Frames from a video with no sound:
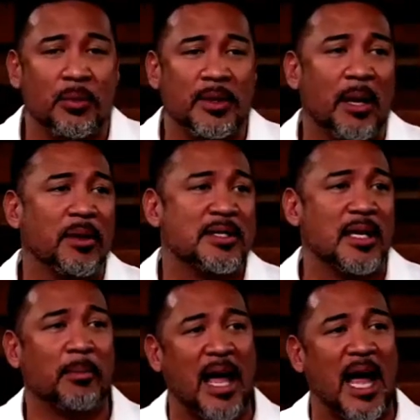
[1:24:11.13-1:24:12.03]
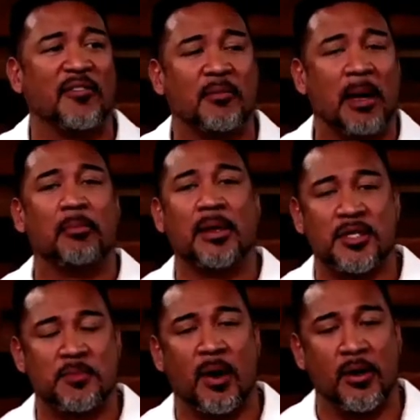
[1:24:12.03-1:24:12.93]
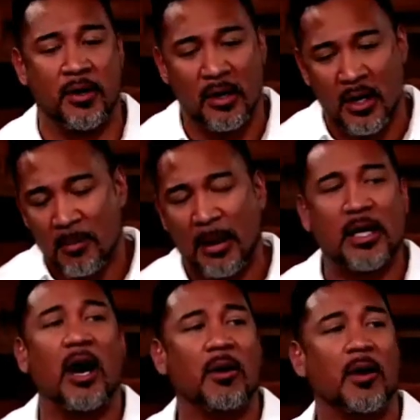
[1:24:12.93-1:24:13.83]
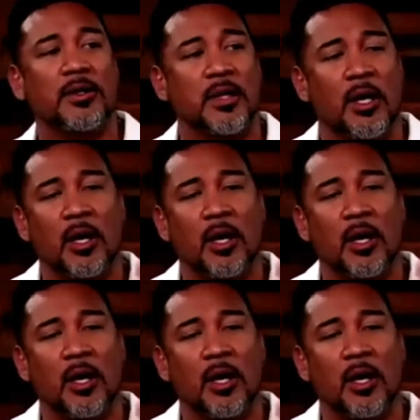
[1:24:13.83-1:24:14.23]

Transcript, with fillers: With that being said, on behalf of my business partner, my co-host,